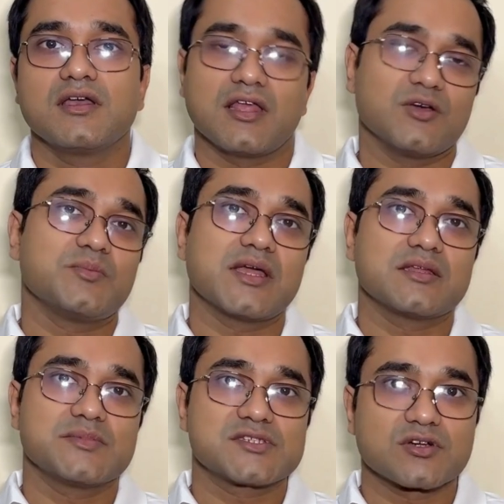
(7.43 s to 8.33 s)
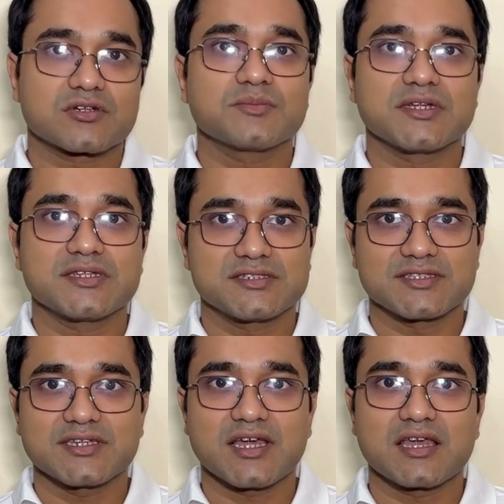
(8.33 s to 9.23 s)
Hello, my name is Dr. Manish
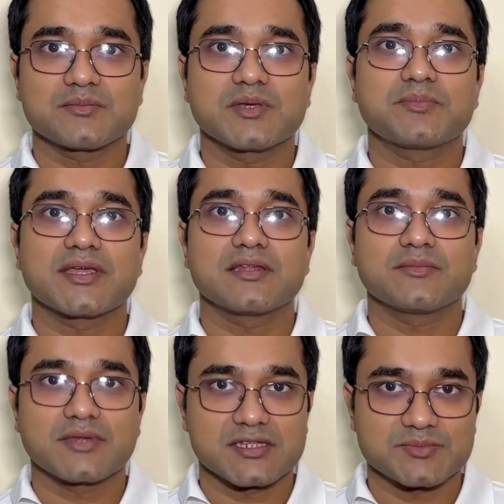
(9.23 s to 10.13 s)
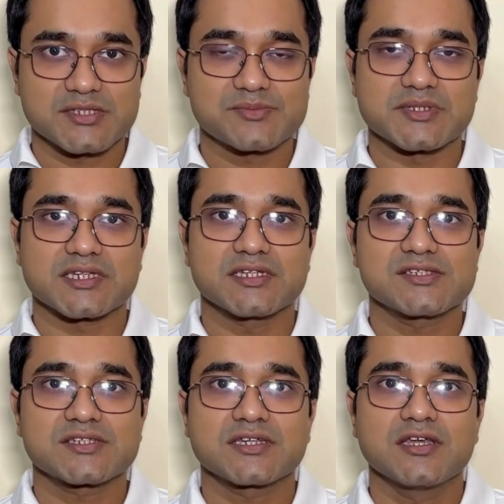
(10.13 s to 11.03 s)
De. I am a pain management
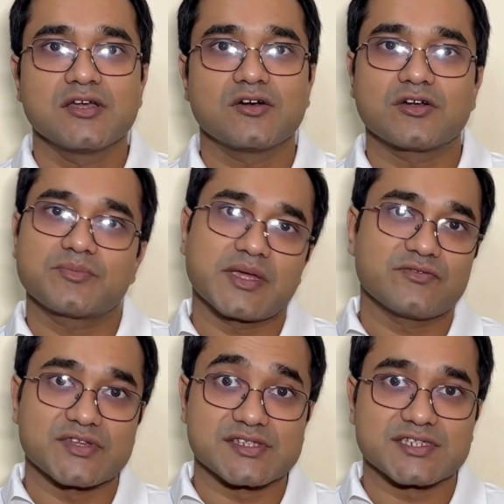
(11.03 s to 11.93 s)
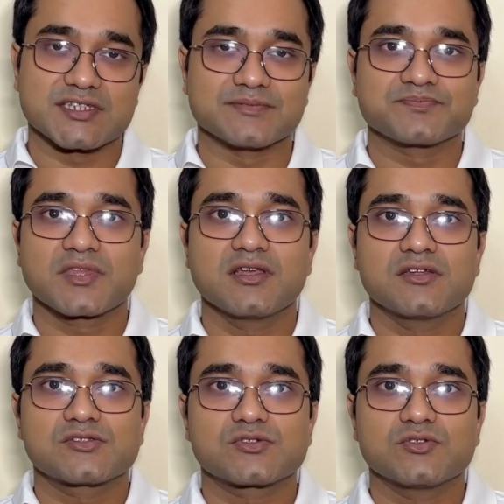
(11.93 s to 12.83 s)
specialist or a pain physician.
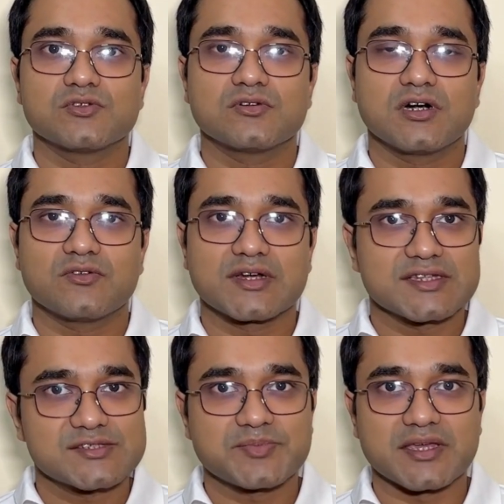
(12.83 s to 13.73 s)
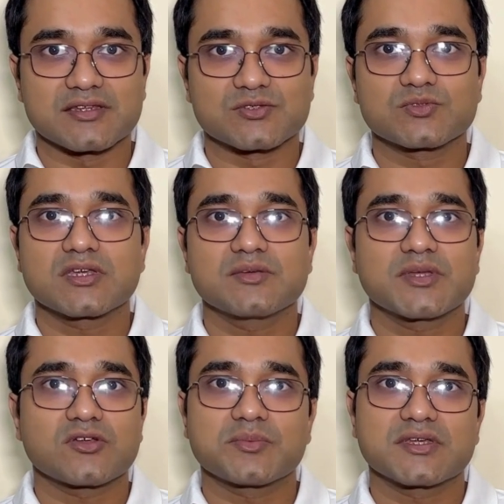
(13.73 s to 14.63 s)
So, what is pain? Today,
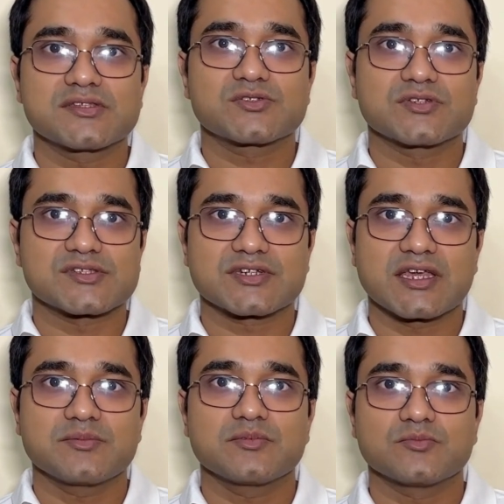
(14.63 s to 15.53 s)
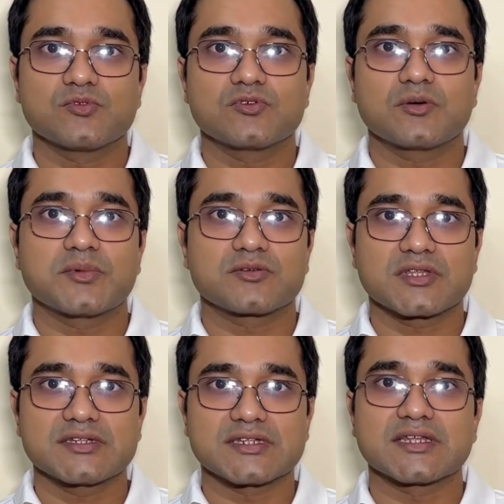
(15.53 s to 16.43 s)
my topic is to describe more about
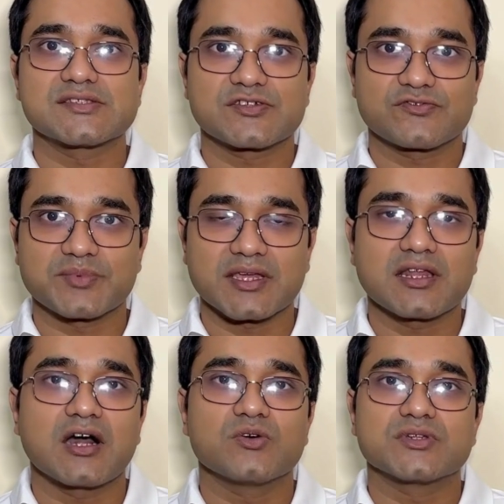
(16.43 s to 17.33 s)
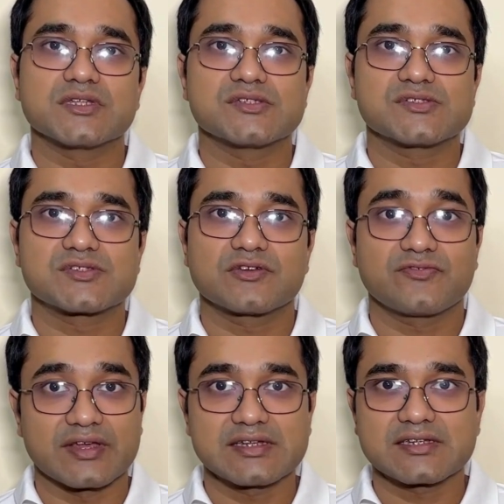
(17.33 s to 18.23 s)
the details of pain, how it is
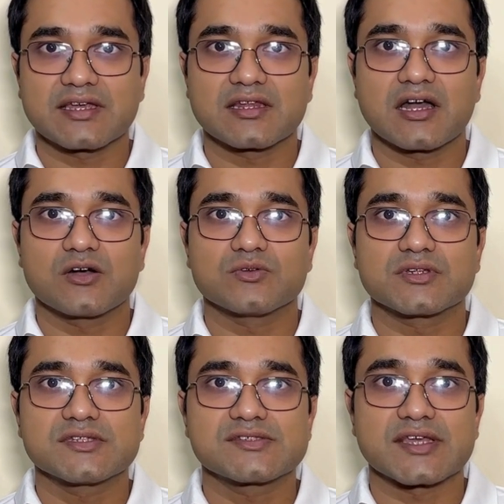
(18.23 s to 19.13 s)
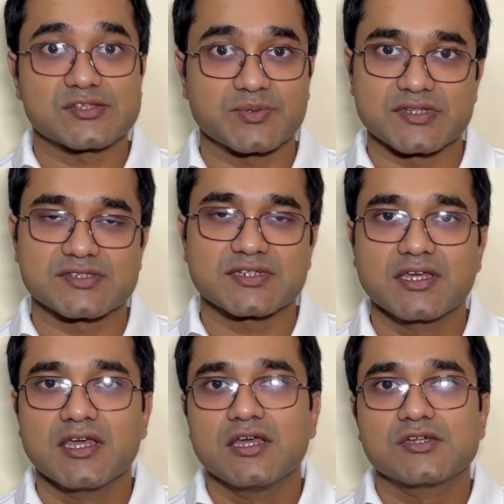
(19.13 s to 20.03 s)
felt and how it is expressed.
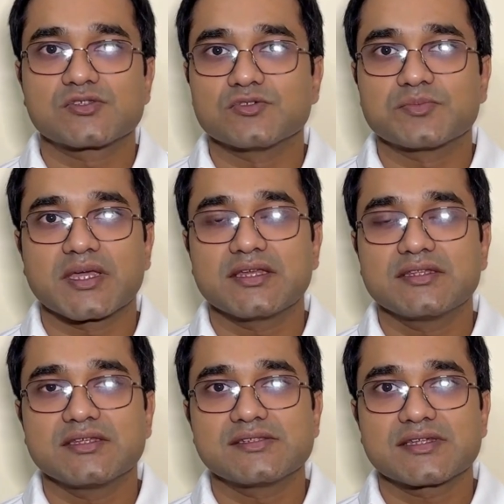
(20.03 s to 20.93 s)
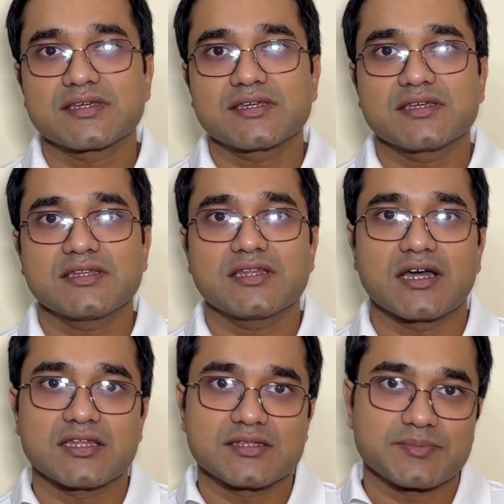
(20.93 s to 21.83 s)
So, pain is an
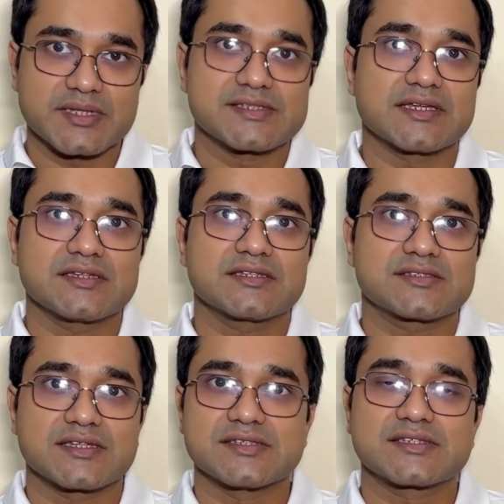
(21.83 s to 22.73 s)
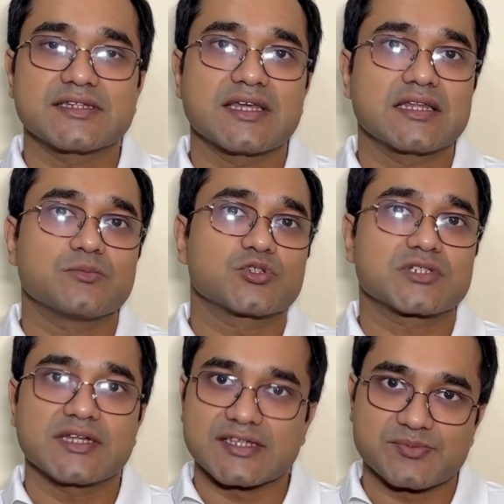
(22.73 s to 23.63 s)
unpleasant sensory and
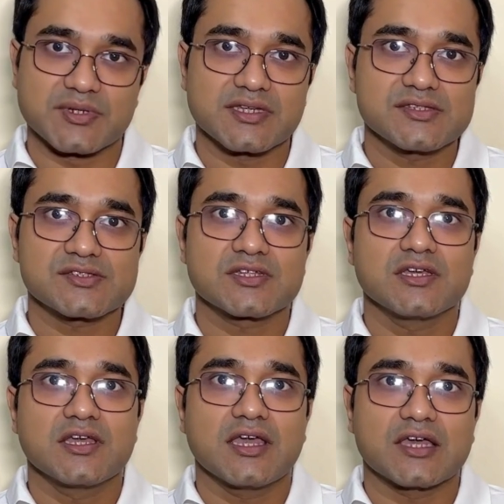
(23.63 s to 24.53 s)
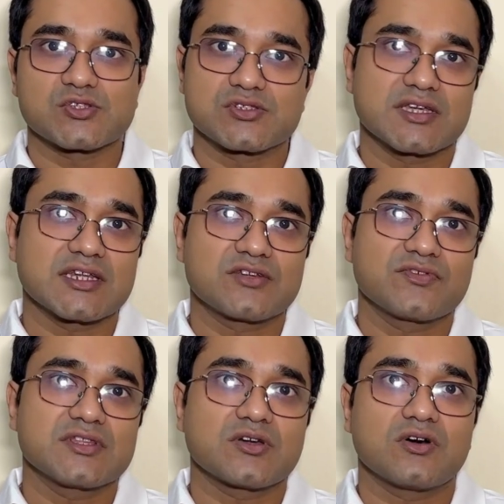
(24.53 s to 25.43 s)
emotional experience associated
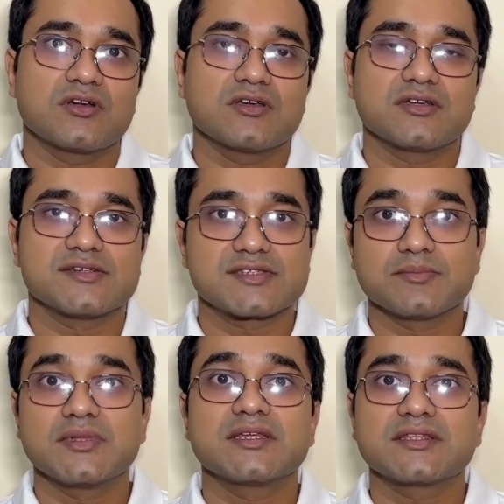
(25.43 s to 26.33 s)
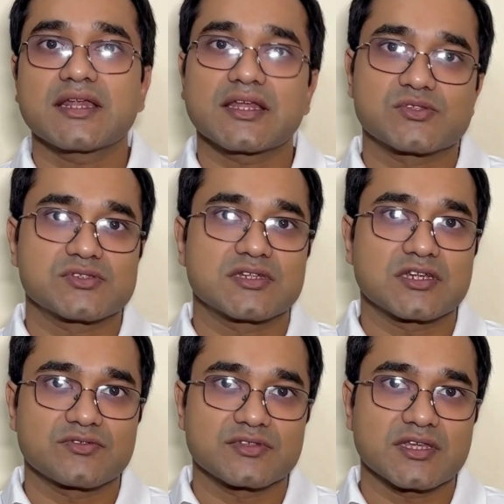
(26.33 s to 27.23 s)
with or resembling that
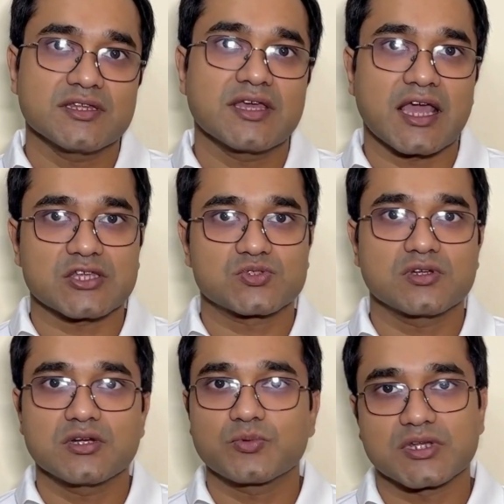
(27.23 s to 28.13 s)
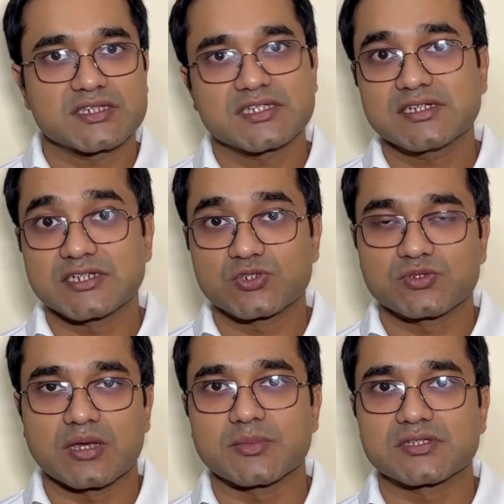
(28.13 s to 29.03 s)
associated with an actual or potential
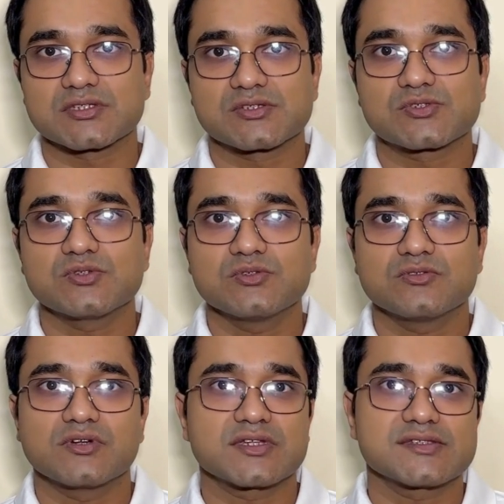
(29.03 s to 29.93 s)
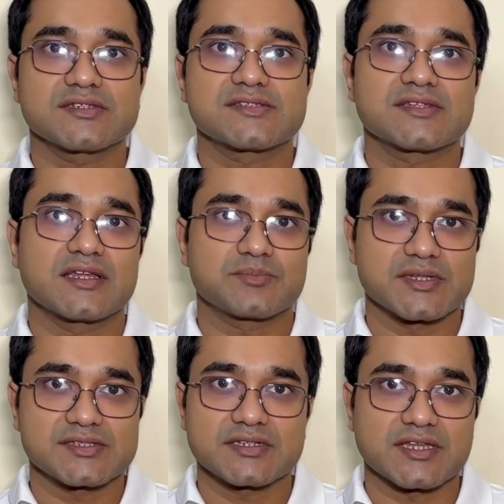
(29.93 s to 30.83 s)
tissue damage. So, what is it? It's an
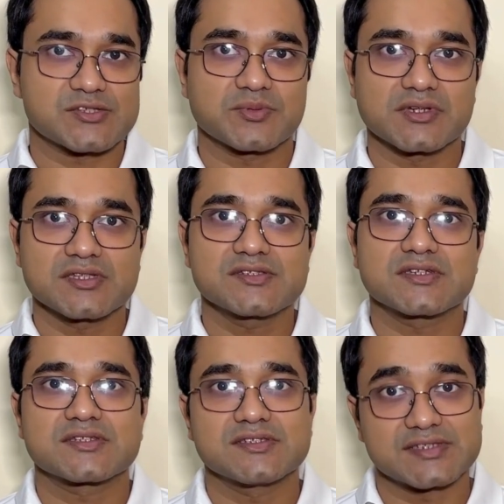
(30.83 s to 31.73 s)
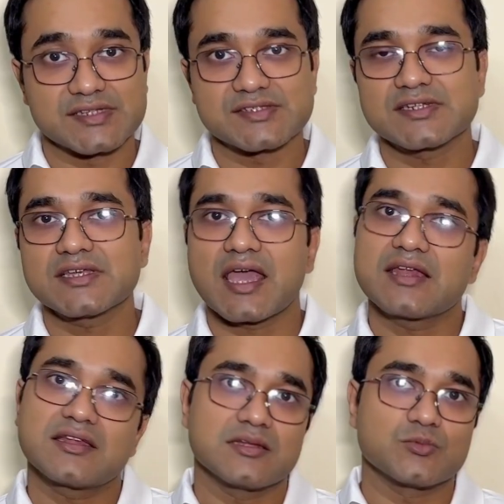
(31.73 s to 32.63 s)
unpleasant experience. It's a sensory
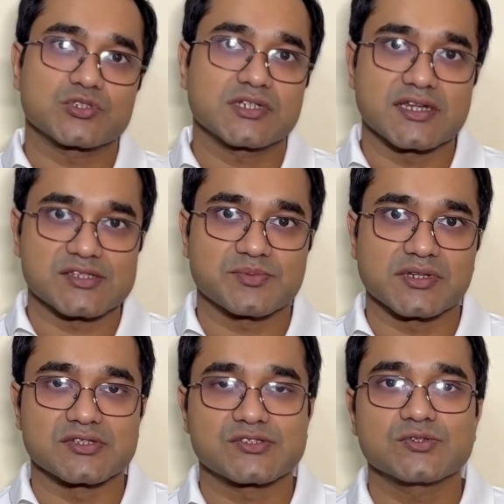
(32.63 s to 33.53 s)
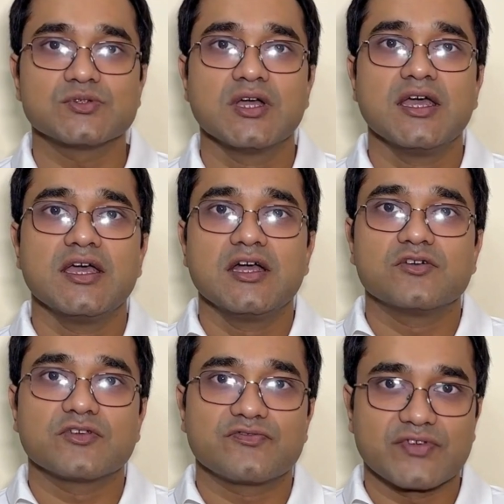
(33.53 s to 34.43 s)
and an emotional experience. So,
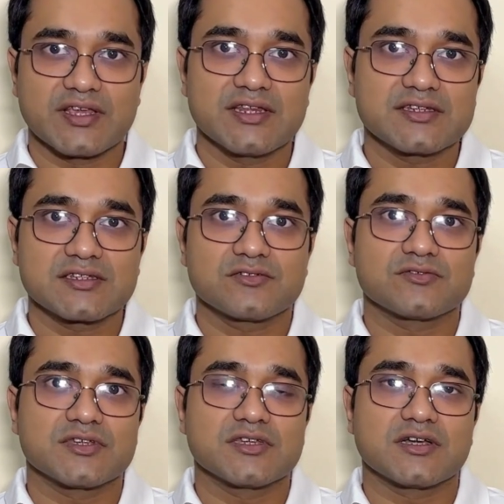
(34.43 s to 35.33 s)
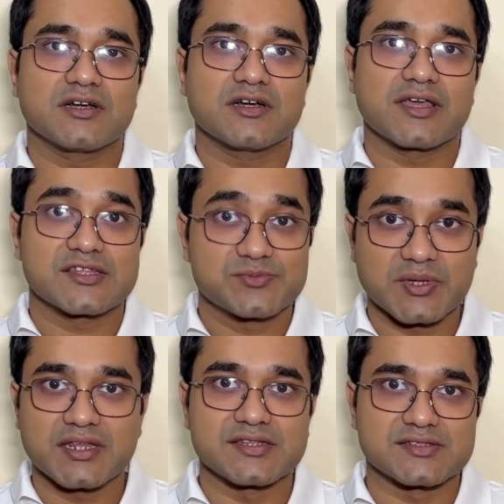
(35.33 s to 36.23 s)
we feel it, we
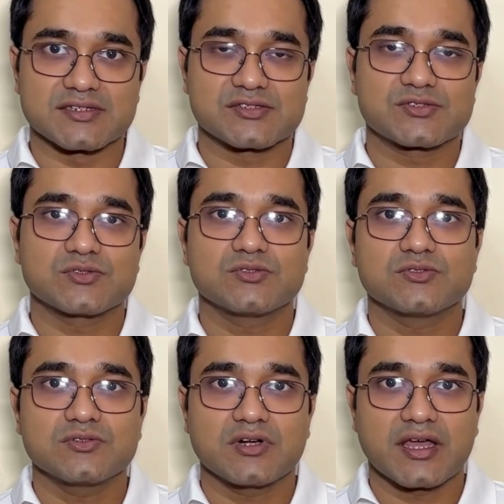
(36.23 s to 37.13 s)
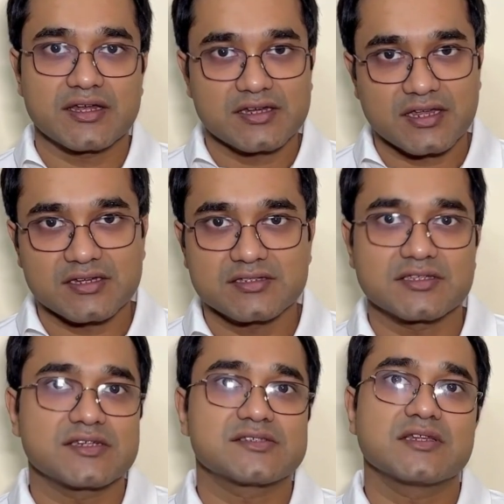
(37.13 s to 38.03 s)
experience it. So, and
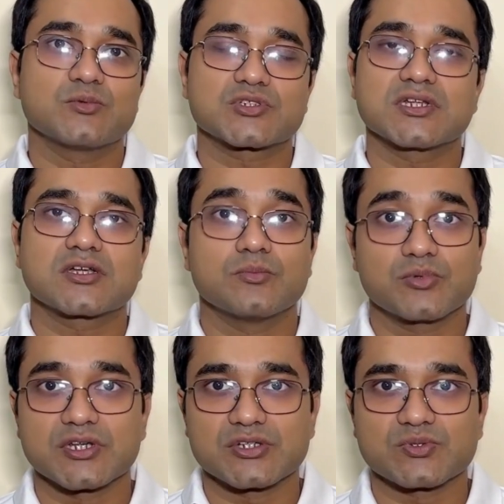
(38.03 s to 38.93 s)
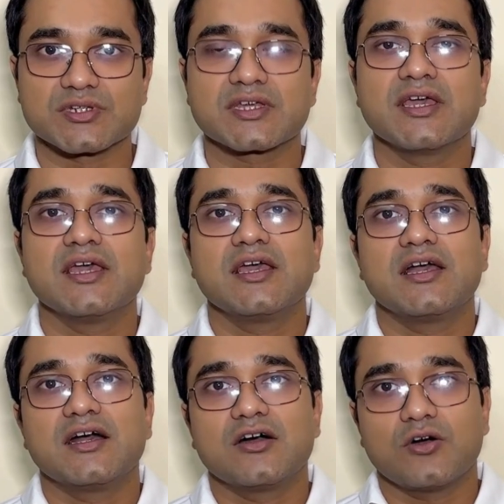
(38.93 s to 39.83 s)
there is an emotional component to it.
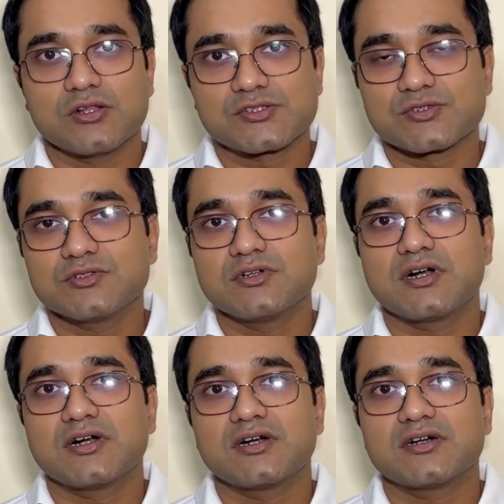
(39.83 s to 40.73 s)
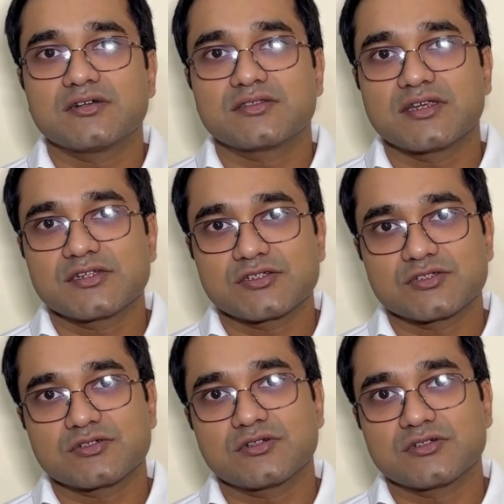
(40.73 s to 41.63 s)
Also, there
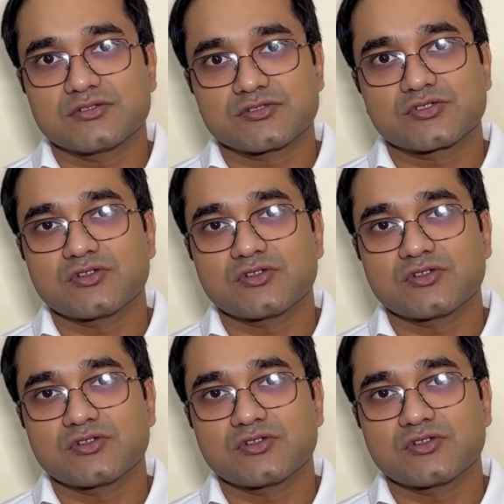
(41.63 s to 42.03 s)
should